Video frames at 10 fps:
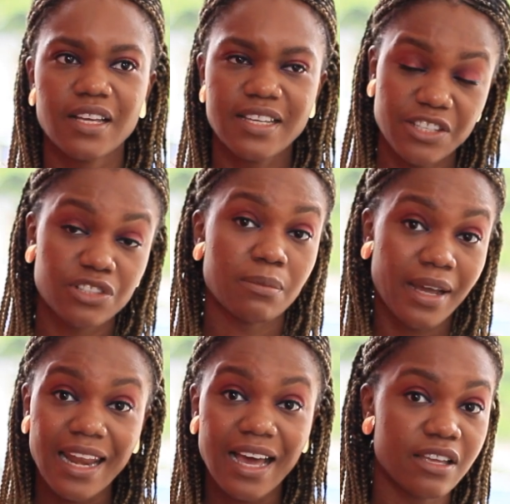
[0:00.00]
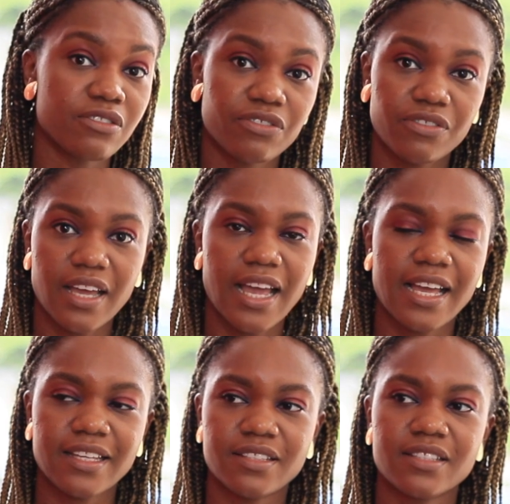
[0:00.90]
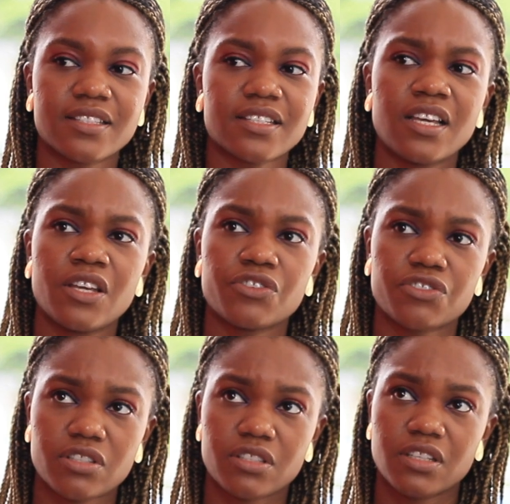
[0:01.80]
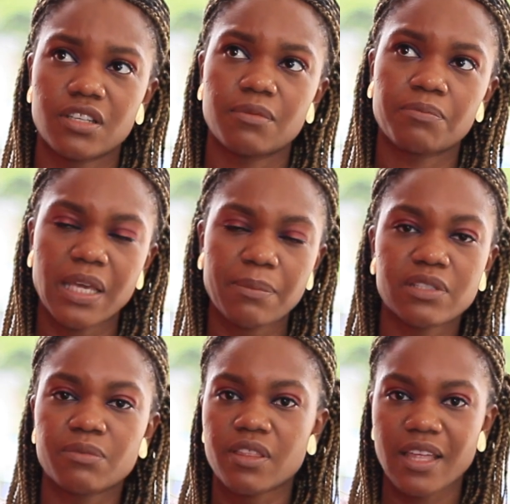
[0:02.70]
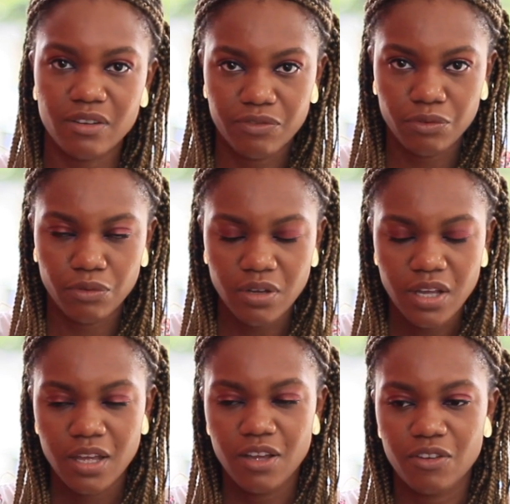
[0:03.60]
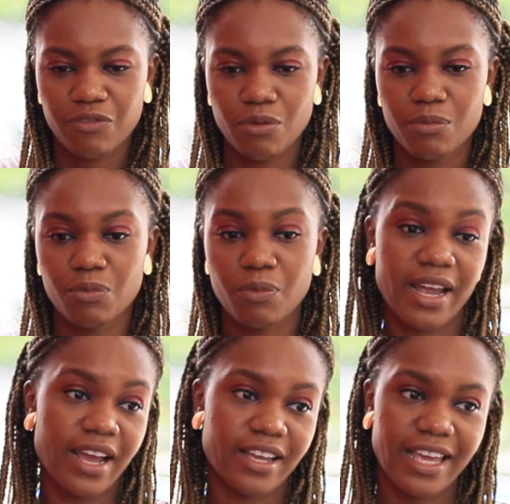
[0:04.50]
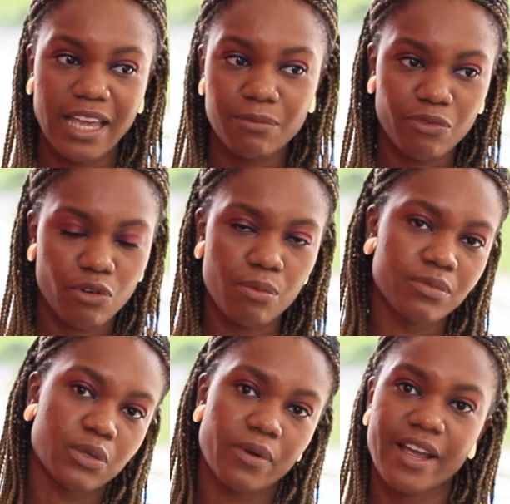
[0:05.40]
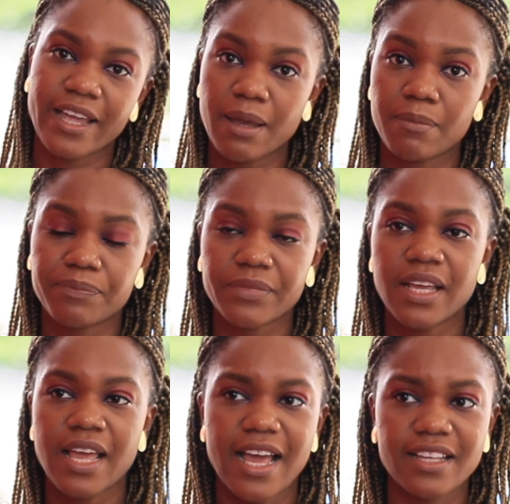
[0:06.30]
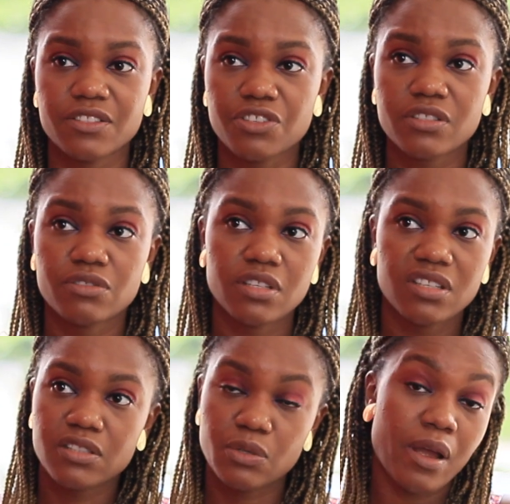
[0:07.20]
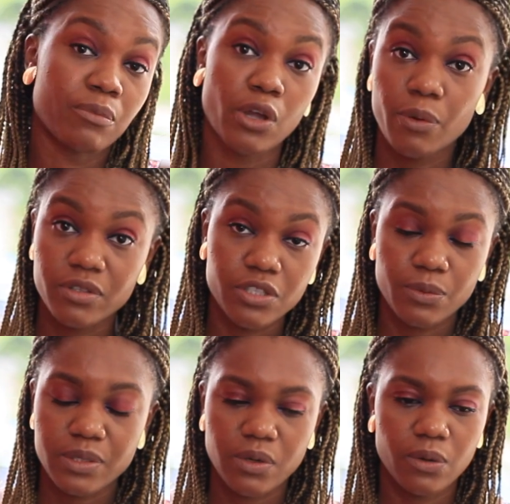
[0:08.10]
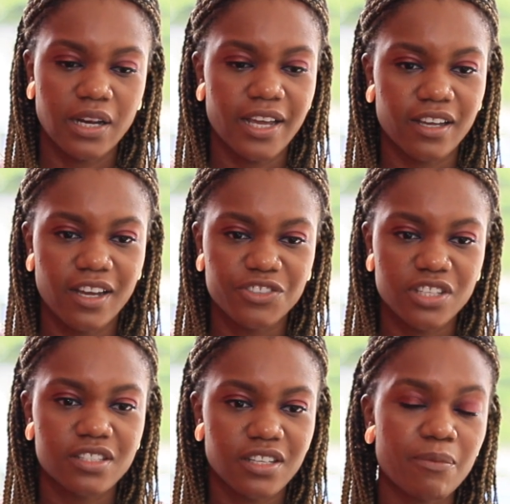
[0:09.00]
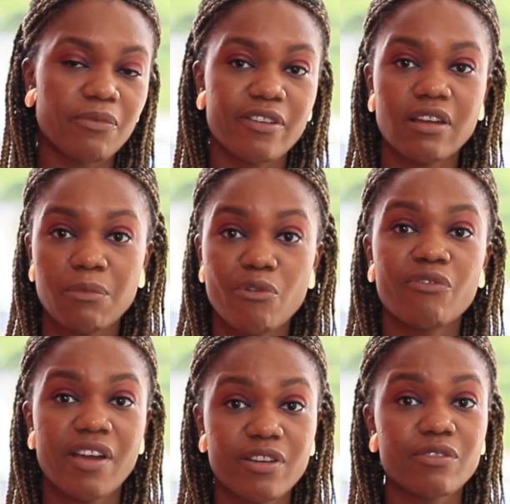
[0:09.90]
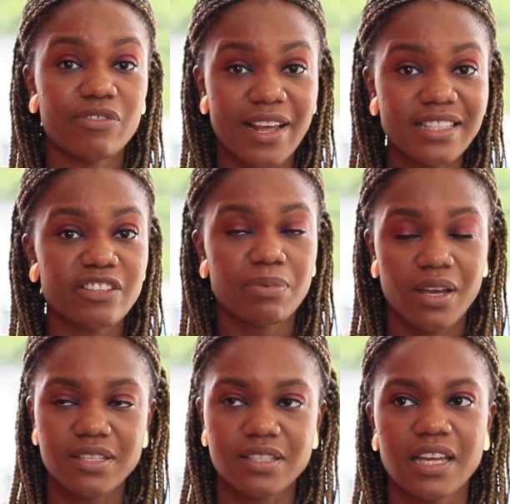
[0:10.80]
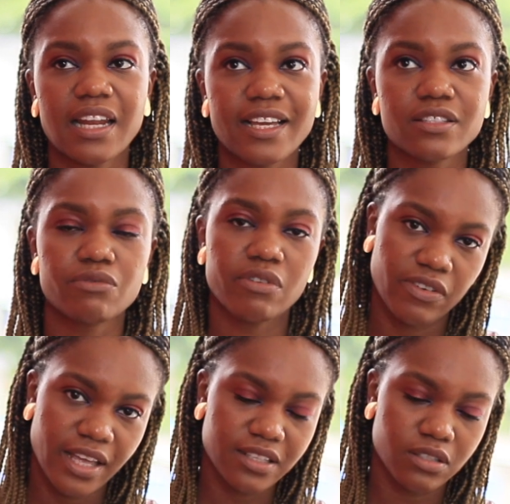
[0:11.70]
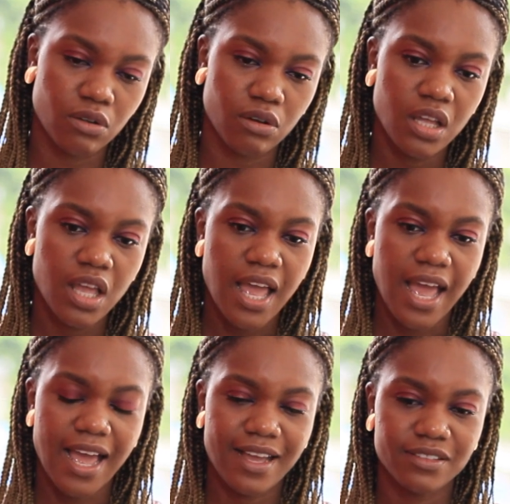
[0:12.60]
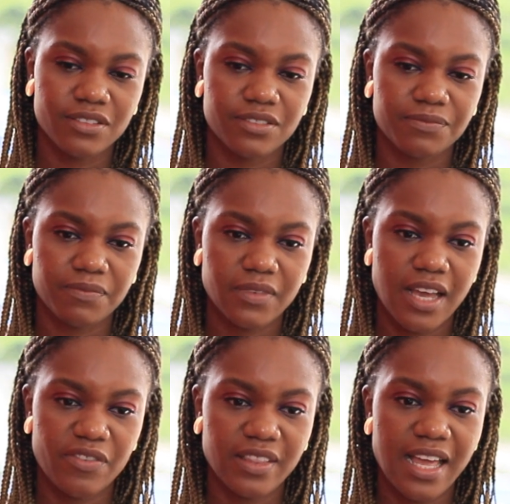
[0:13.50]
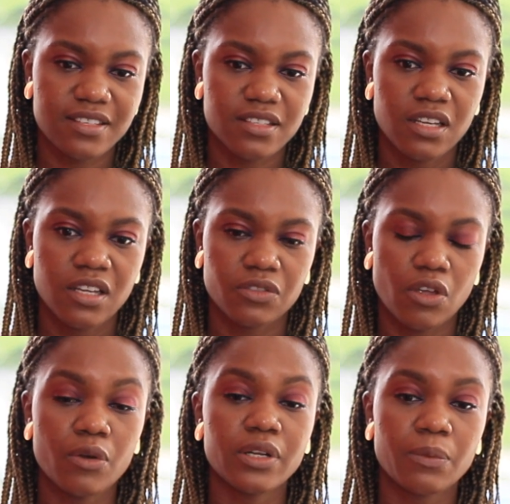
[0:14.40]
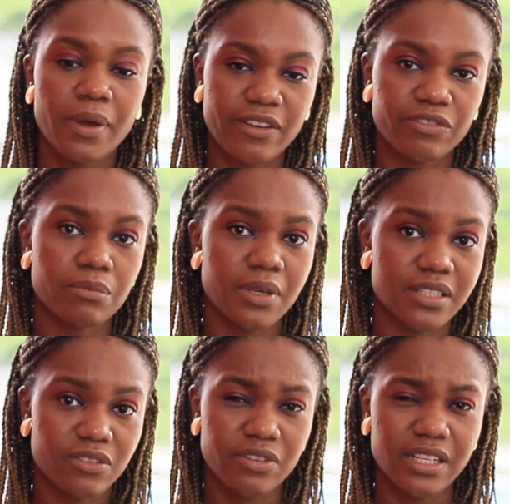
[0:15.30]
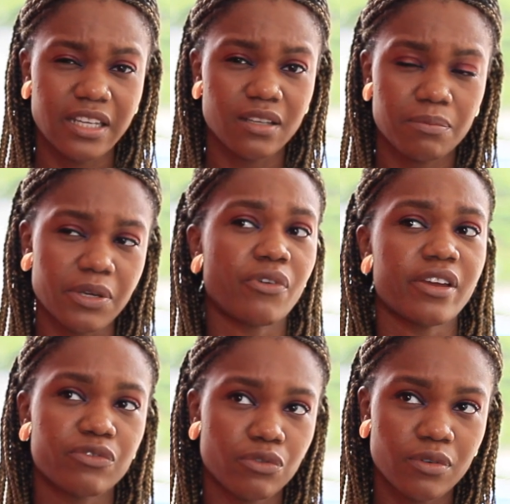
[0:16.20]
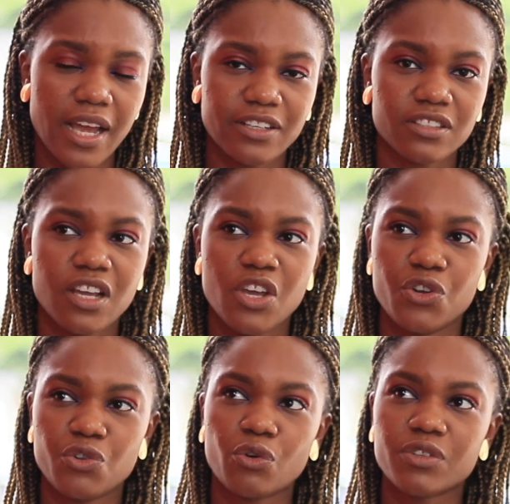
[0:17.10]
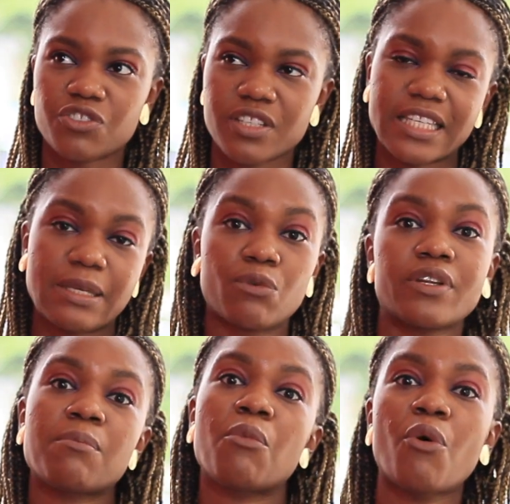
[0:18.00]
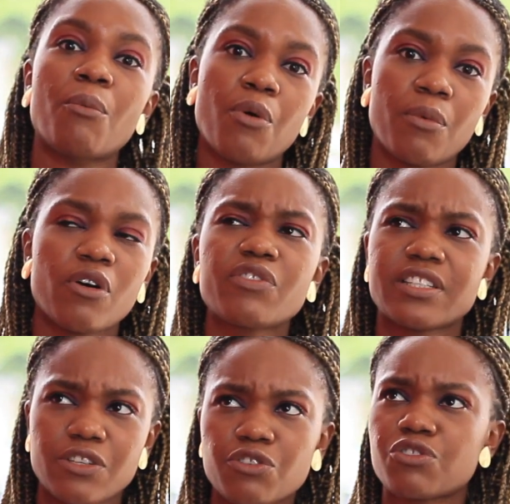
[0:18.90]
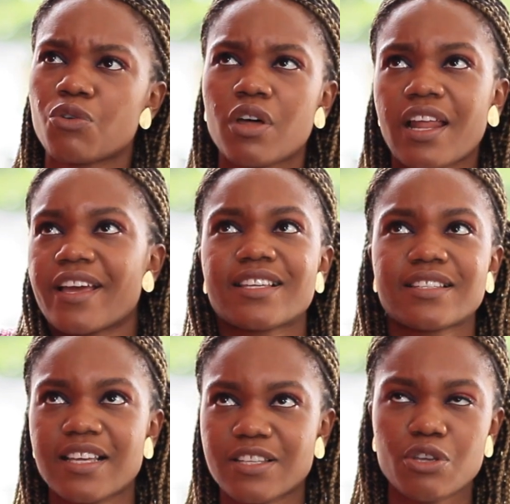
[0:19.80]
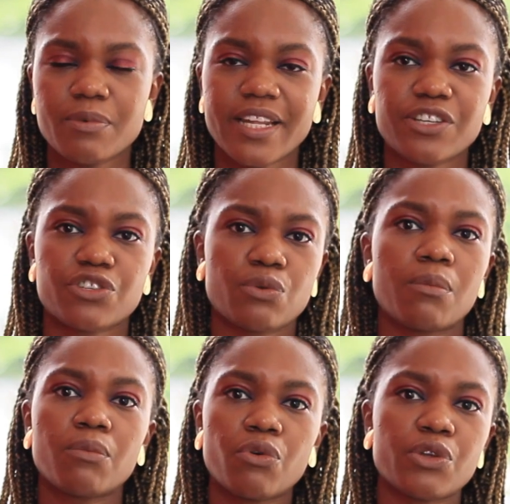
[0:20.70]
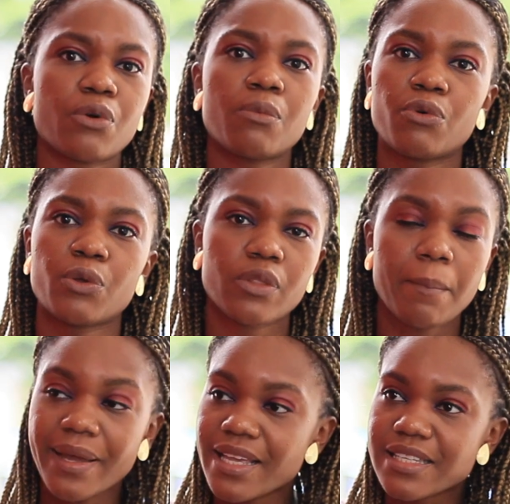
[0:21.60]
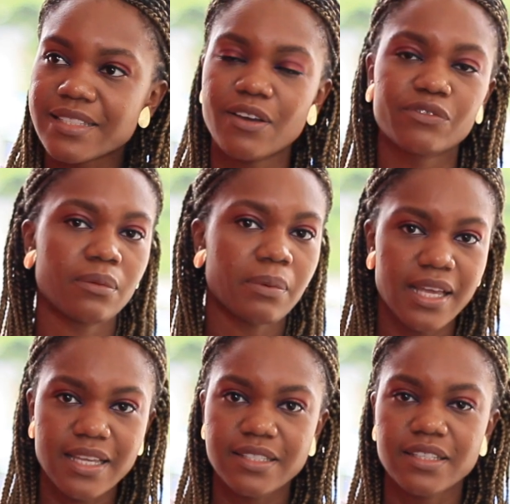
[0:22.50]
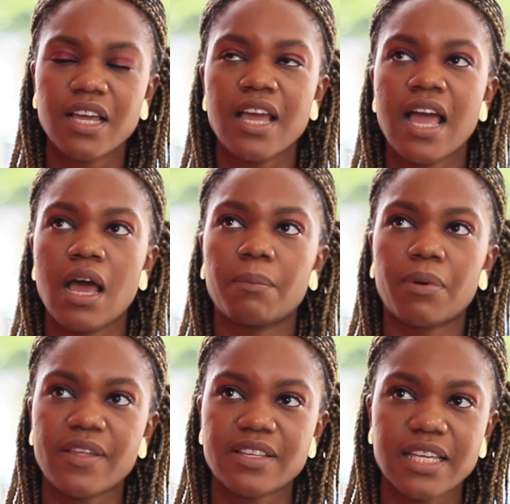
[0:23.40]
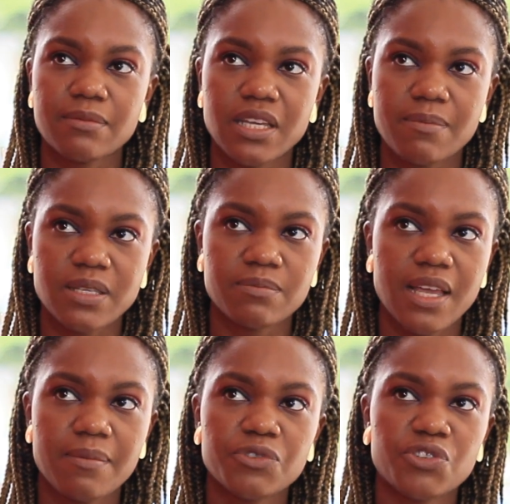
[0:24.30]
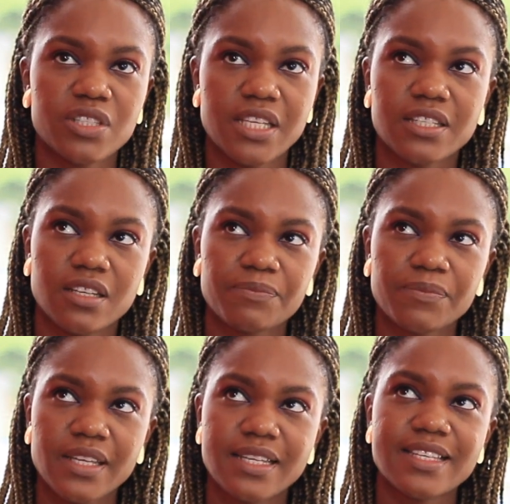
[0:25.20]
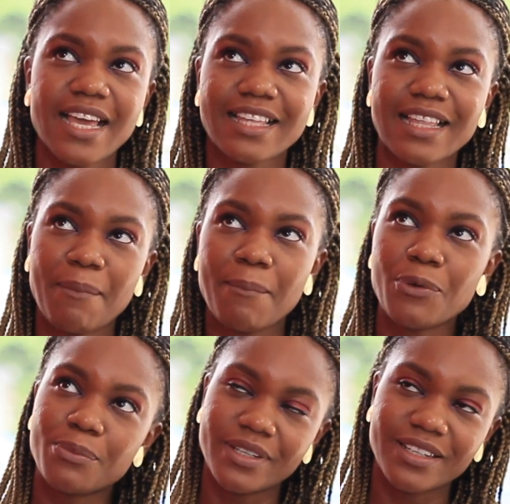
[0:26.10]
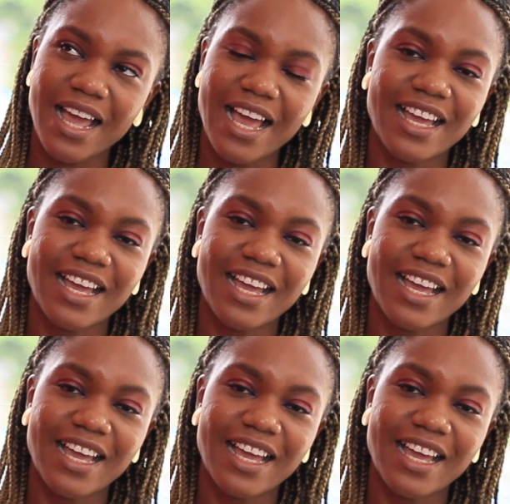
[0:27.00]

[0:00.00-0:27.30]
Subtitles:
essentially my life, and just be able to be thankful from where I came from to where I am, and just to where I'm going to as well. I'm a very reflective person. I like to reflect a lot, and I think that's the only way for me to really be grateful and not just keep wanting more and more and more. Obviously, like it's human nature. You want more, you want the best of the best. But at the same time, sometimes you just need to take that moment